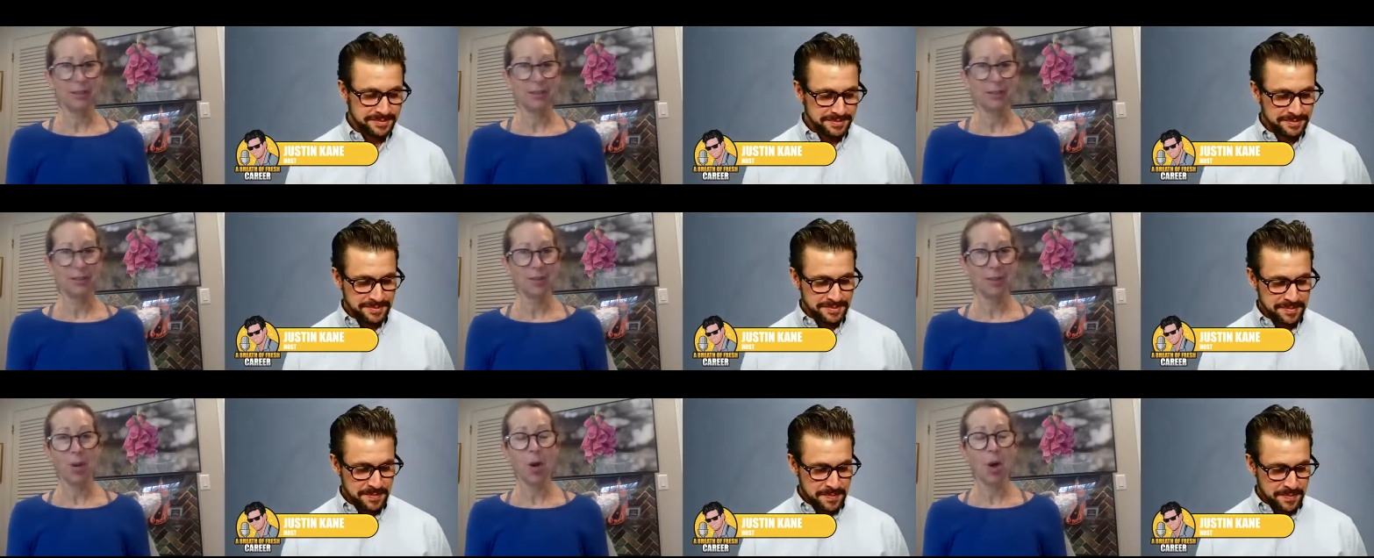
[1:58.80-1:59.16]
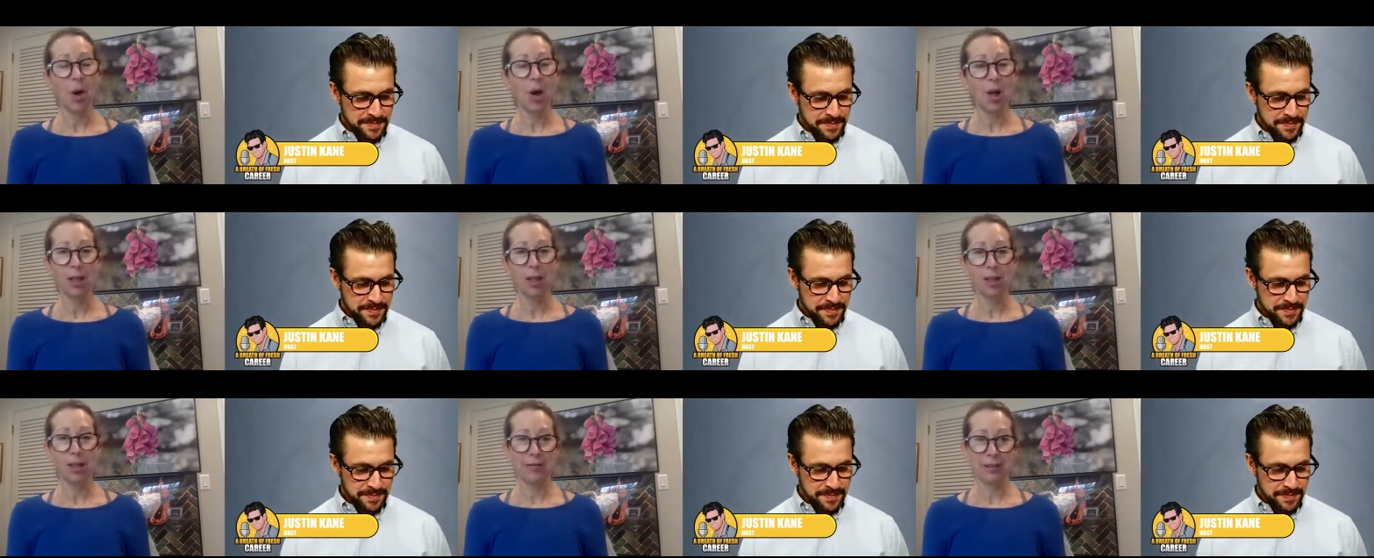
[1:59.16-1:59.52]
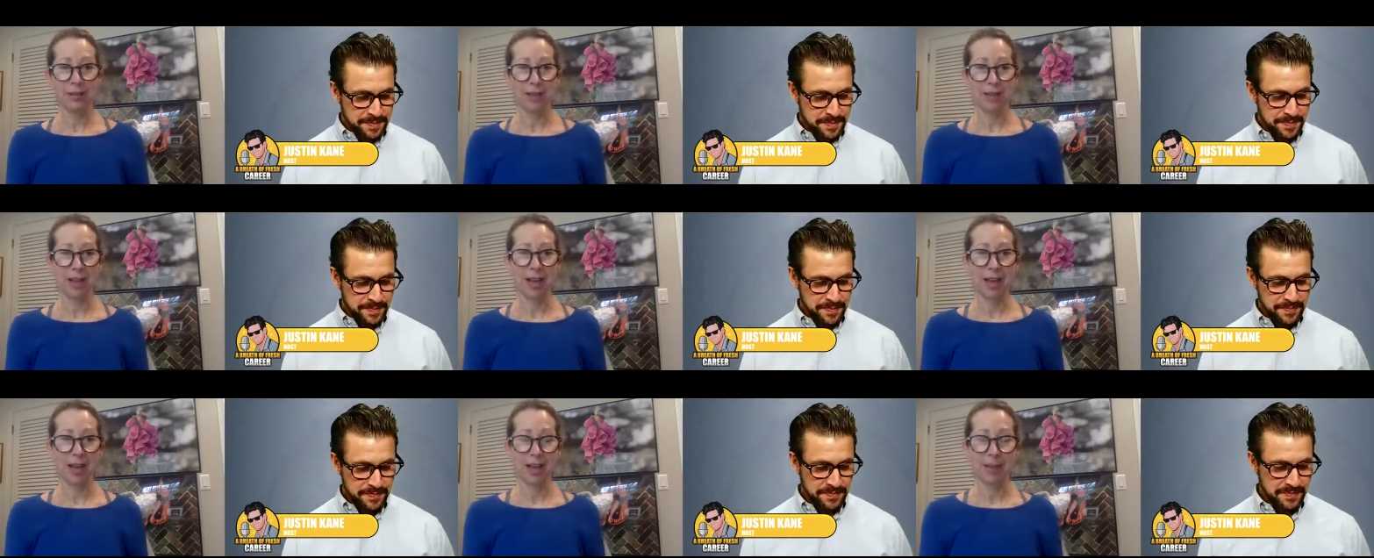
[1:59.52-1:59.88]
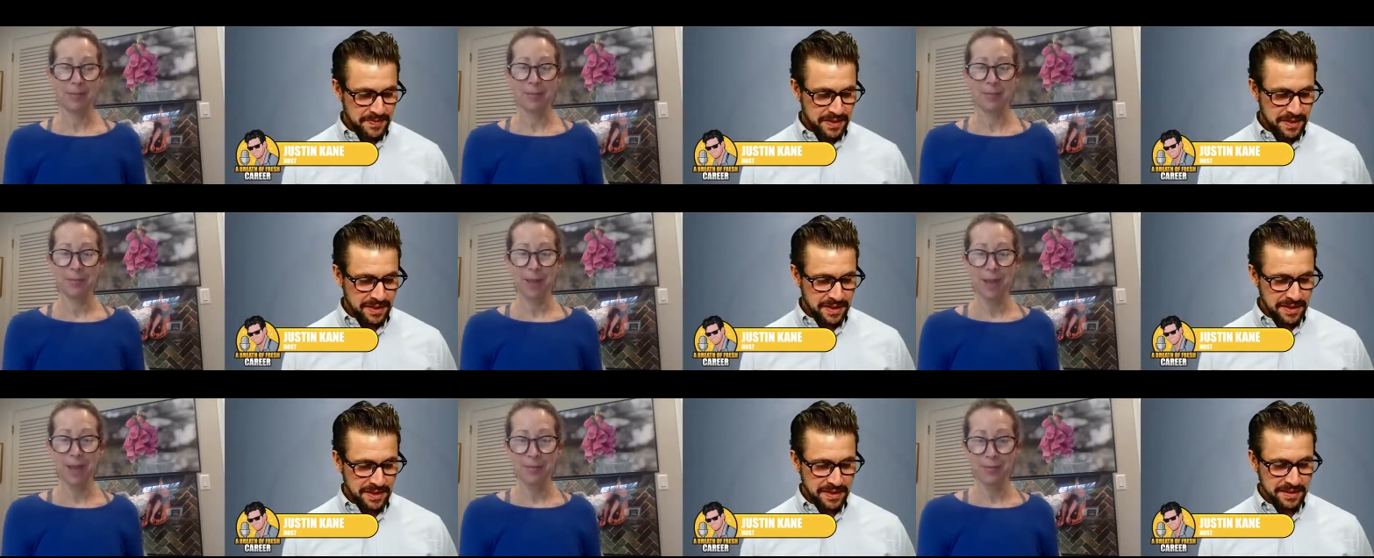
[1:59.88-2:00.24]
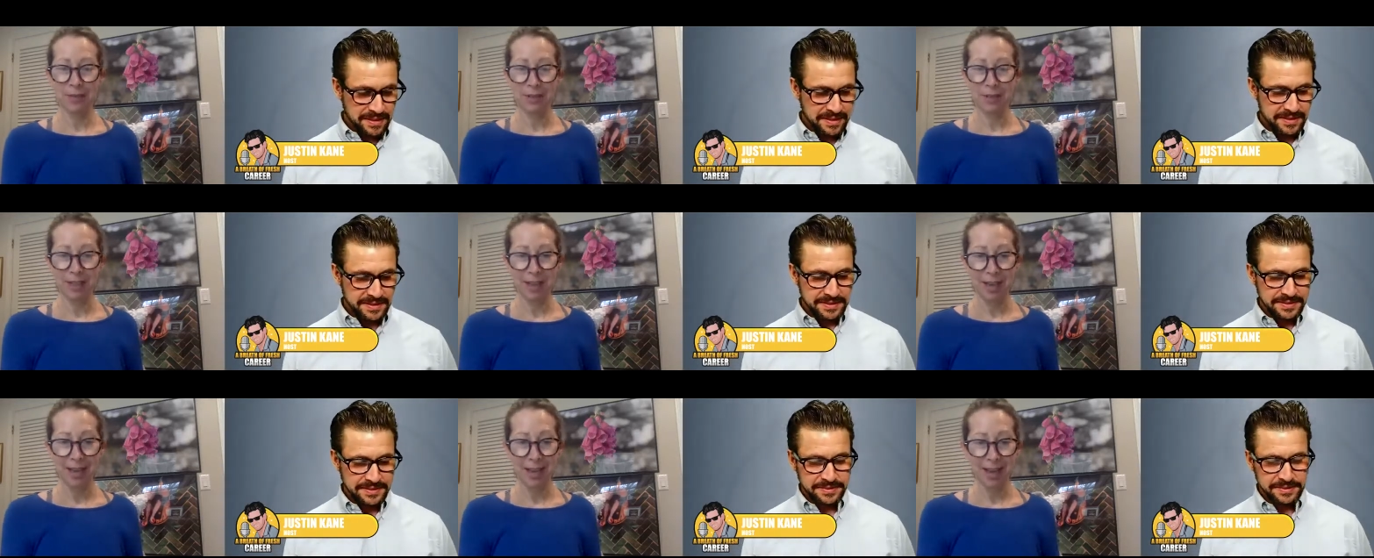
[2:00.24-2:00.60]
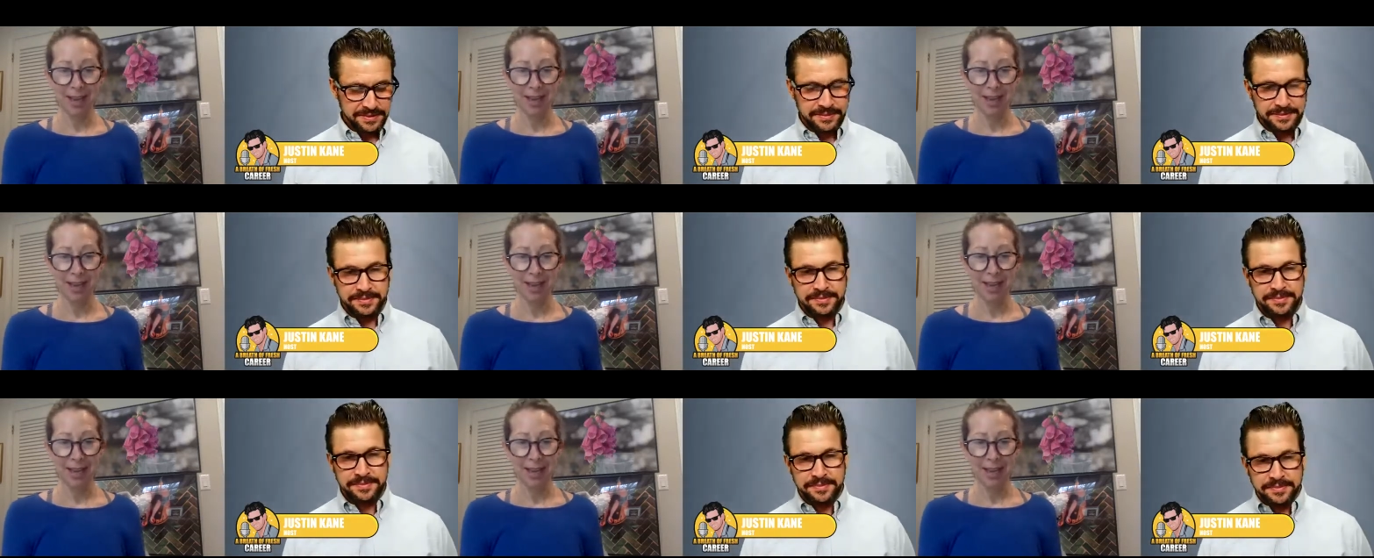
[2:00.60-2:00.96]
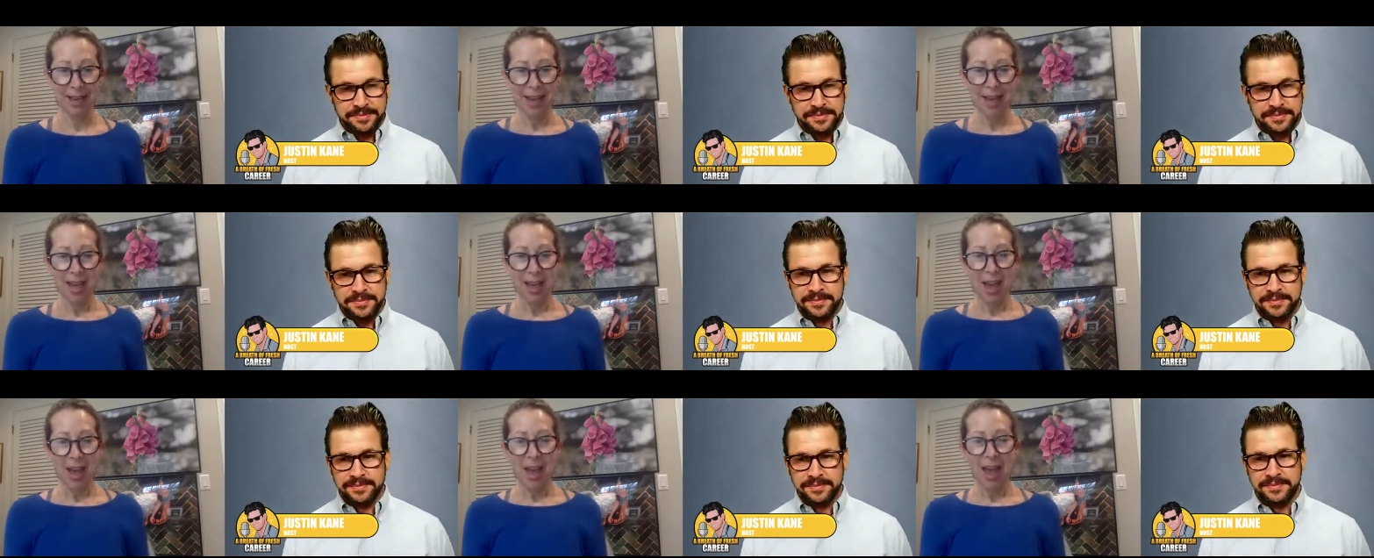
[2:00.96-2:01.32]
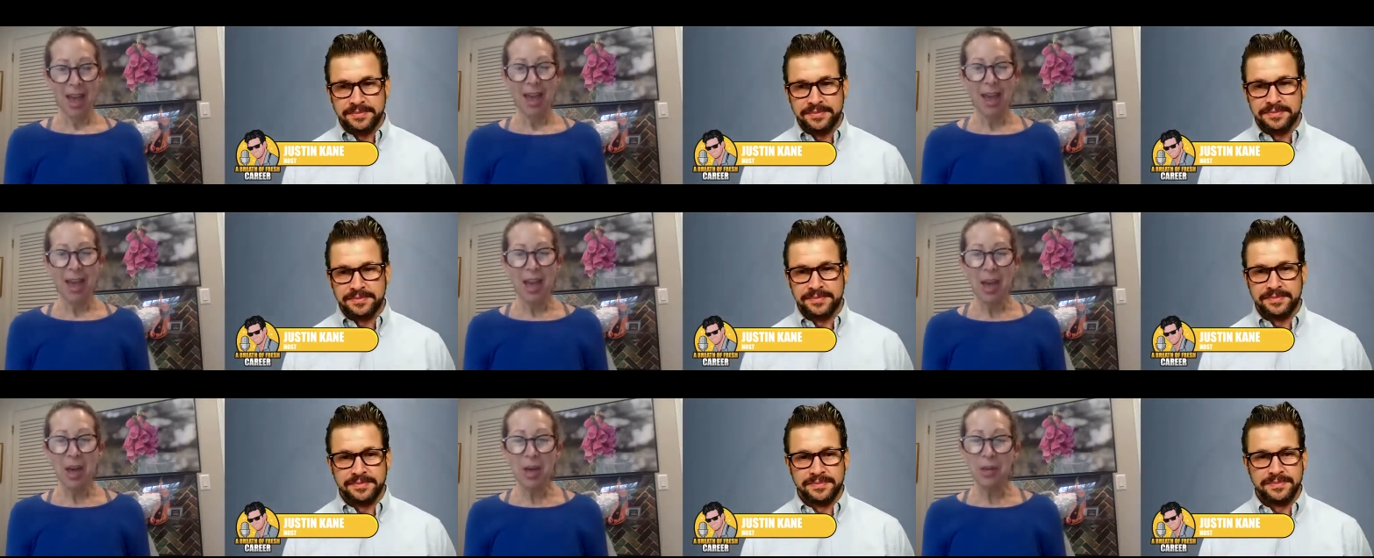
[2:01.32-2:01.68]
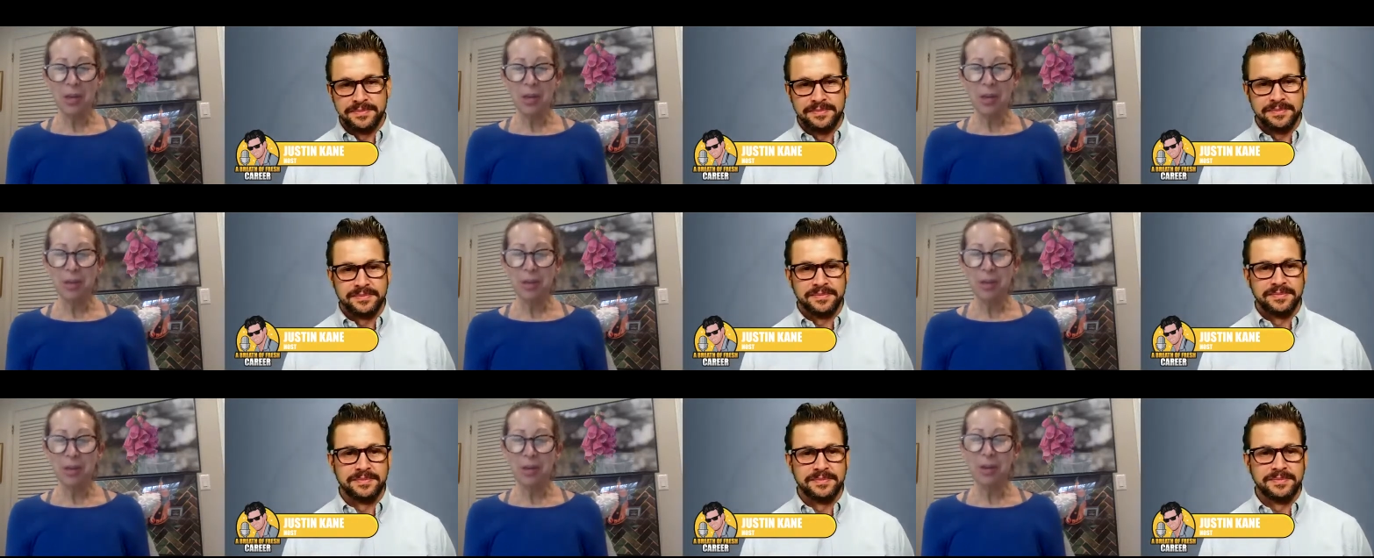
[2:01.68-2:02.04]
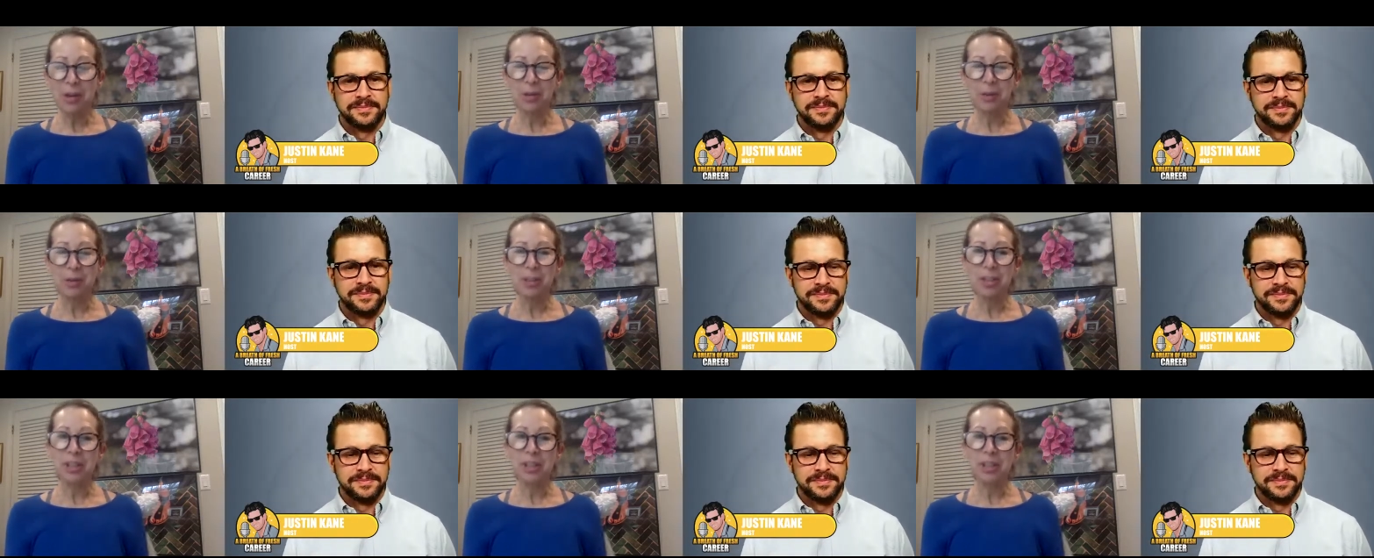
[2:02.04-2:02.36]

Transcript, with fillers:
Speaker 1: all of the time, every day. A health coach is a